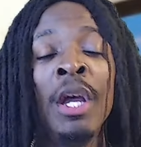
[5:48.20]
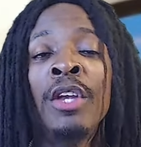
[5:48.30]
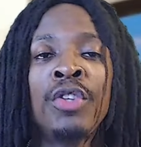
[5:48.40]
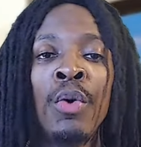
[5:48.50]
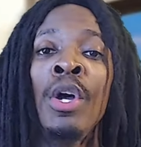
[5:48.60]

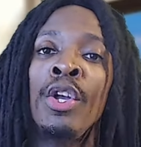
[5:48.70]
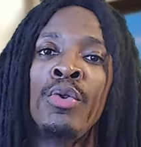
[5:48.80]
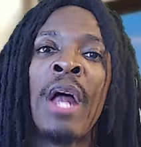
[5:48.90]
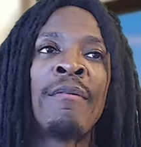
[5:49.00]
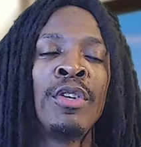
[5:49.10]
So you
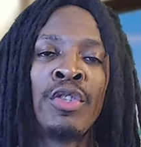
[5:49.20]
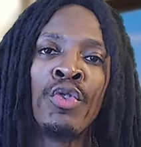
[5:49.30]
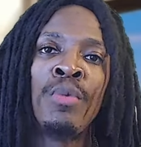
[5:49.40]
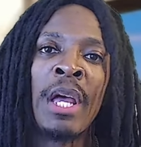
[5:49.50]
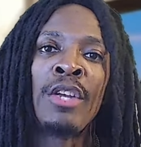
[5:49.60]
would have to
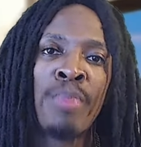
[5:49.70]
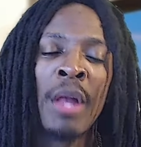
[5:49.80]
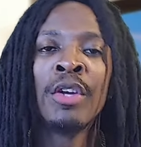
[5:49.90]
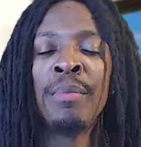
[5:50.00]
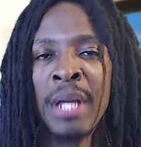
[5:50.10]
assume that he's
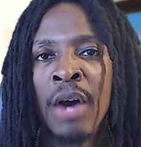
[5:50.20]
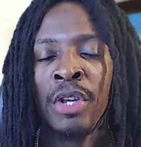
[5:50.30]
probably going to be out a